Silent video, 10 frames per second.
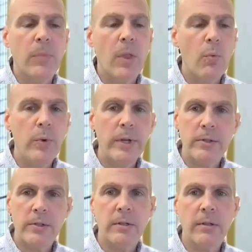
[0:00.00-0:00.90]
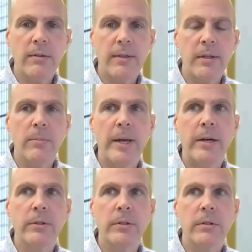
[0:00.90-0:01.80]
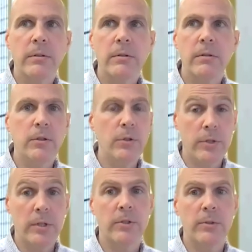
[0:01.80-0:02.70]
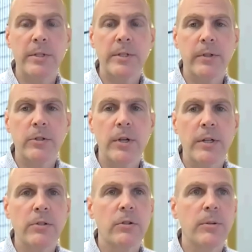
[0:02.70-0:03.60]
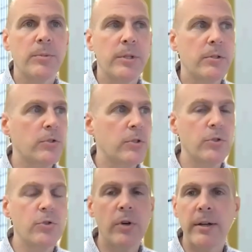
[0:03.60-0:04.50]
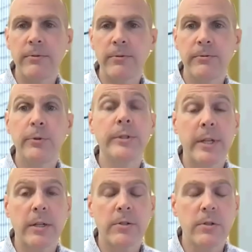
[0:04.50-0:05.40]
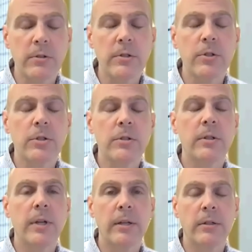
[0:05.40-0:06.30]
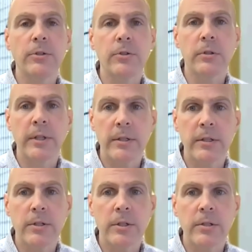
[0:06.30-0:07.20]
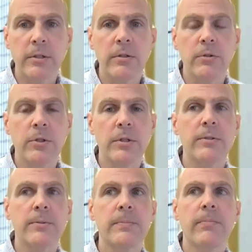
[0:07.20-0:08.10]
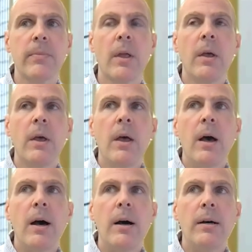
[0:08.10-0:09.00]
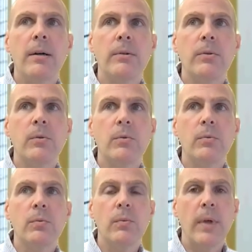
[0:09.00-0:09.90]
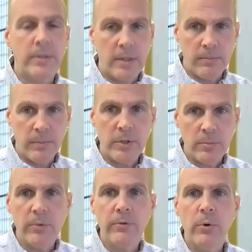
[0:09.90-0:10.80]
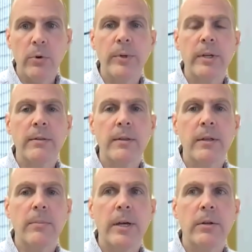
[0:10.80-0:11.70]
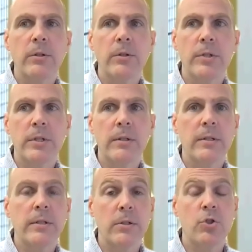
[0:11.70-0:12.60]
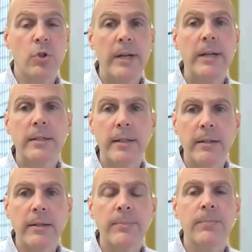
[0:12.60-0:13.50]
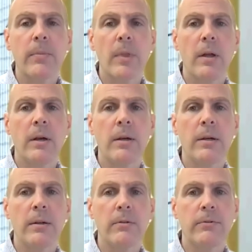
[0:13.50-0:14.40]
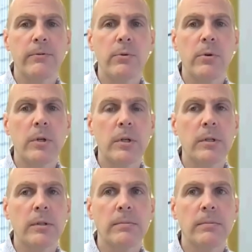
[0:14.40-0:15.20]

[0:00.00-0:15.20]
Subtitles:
we can start to think about using specific transcriptions to drive full text search at cultural heritage institutions. As I had mentioned before, we can think about using this as training data for